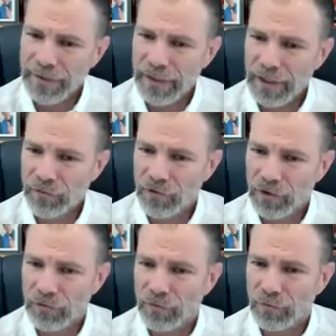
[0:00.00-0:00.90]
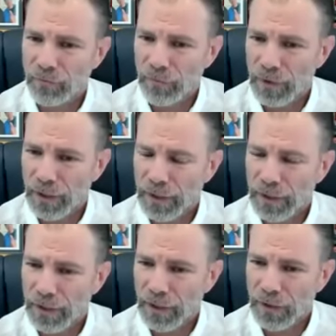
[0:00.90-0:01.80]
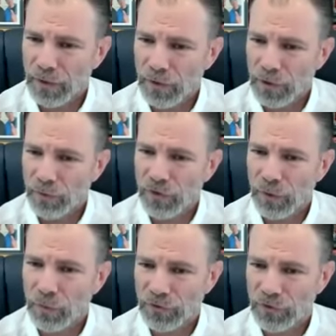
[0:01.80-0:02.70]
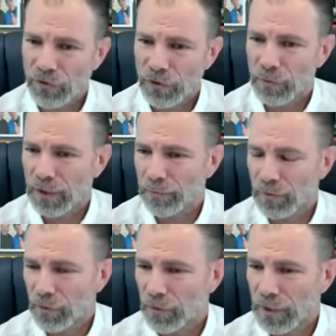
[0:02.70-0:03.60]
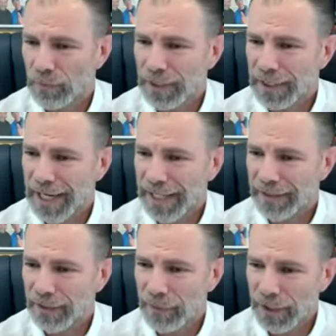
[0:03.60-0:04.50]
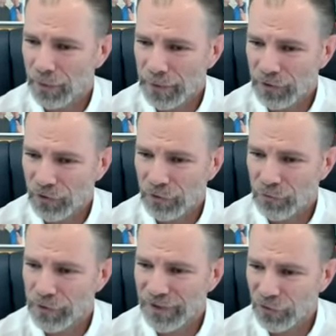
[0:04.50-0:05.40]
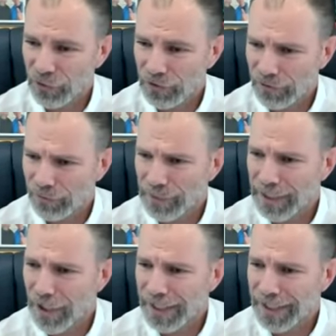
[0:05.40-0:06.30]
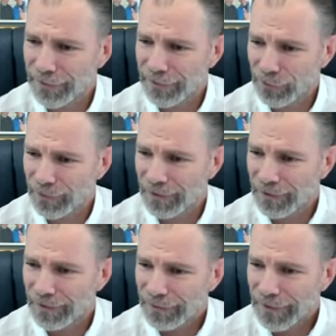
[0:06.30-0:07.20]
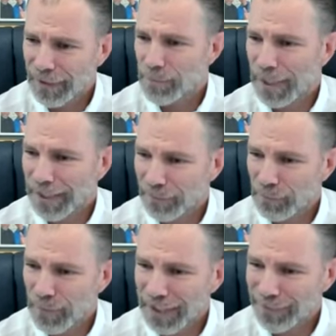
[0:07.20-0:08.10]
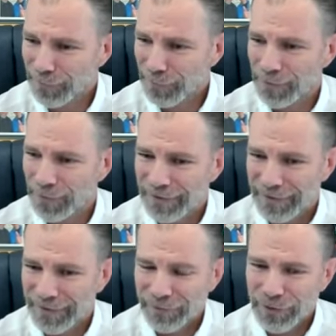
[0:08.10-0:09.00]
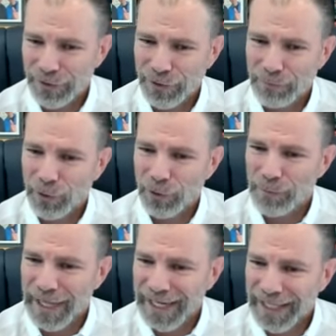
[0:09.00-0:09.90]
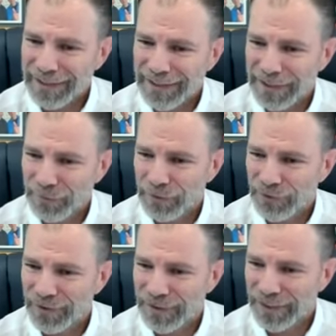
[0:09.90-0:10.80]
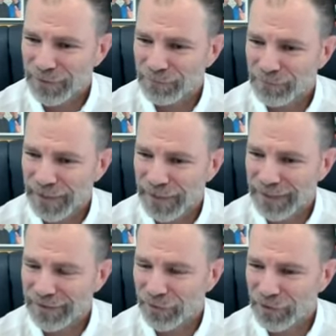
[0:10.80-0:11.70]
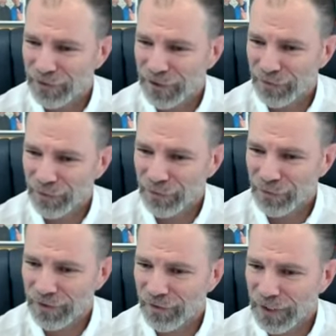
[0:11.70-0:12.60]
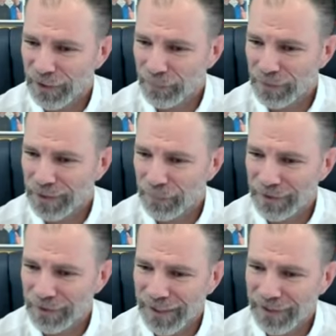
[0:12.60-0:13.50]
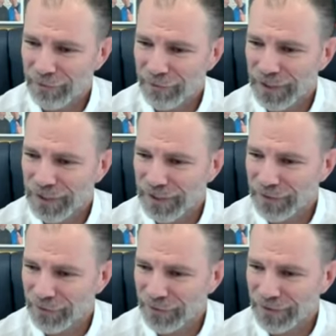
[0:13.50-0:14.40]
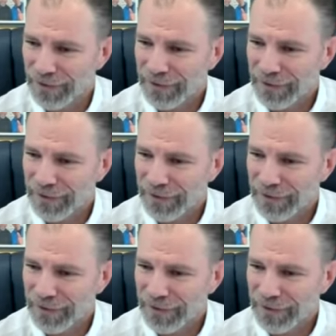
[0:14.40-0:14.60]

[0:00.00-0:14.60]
I think I've sort of, you know, if I wasn't doing what I'm doing, I'd be an academic. I'd be a sort of researcher of big ideas and the impact they've made. So if you look at Mortimer Adler, he was the editor-in-chief of Encyclopedia Britannica for years, and